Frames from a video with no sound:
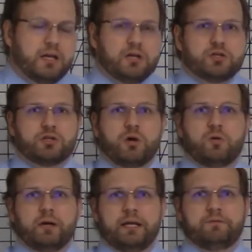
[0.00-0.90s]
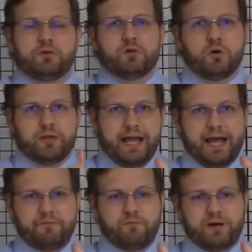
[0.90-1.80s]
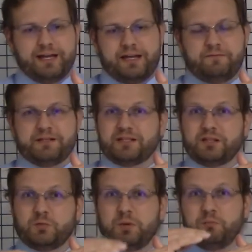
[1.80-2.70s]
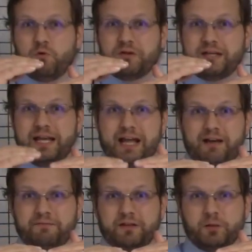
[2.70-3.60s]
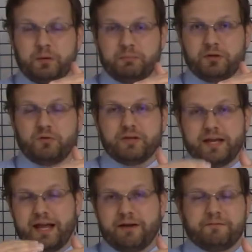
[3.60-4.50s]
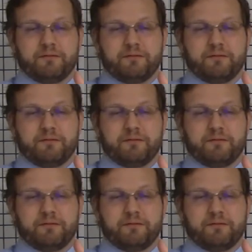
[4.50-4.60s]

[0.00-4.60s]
So if you go to the halfway, if it's a little bit more than a half, a little bit below the half,